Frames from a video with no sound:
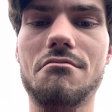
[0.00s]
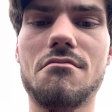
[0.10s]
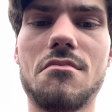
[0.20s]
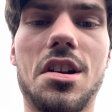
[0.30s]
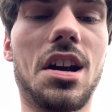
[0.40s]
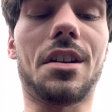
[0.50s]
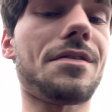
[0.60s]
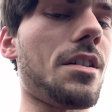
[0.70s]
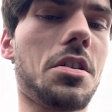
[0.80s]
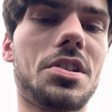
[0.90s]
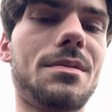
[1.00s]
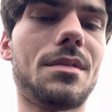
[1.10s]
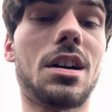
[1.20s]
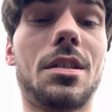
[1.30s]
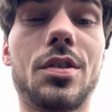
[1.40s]
you're kind of fucked,
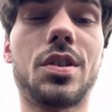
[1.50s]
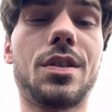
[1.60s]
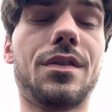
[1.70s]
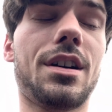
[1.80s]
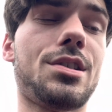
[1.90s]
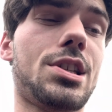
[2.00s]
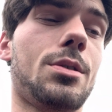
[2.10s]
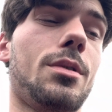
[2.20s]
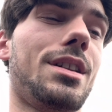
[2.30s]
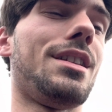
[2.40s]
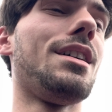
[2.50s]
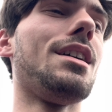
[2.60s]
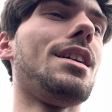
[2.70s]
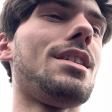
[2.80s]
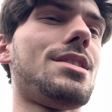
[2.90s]
unless you can find someone
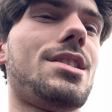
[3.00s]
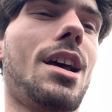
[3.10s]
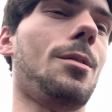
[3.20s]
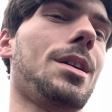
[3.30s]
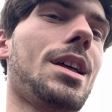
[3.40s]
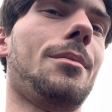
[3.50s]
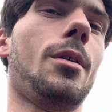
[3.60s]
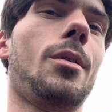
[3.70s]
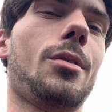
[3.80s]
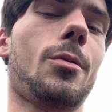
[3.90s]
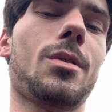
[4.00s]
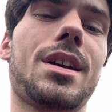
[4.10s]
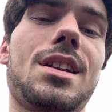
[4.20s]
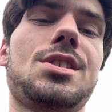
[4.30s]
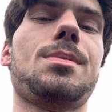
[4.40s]
selling that motor or
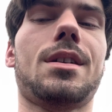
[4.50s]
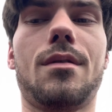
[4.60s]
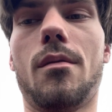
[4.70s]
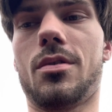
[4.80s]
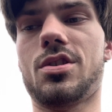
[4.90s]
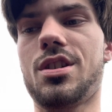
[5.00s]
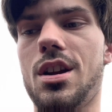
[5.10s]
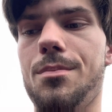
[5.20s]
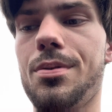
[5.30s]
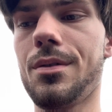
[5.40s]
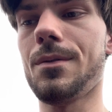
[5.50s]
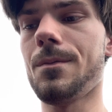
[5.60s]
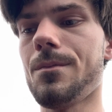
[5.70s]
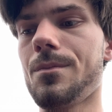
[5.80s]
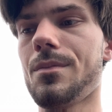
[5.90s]
get a SpecV for cheap.
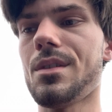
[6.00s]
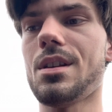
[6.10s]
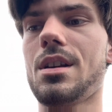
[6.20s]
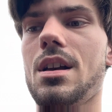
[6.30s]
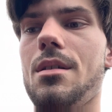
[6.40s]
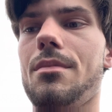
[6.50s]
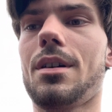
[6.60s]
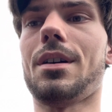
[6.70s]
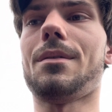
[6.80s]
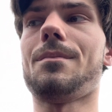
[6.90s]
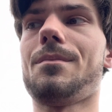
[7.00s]
But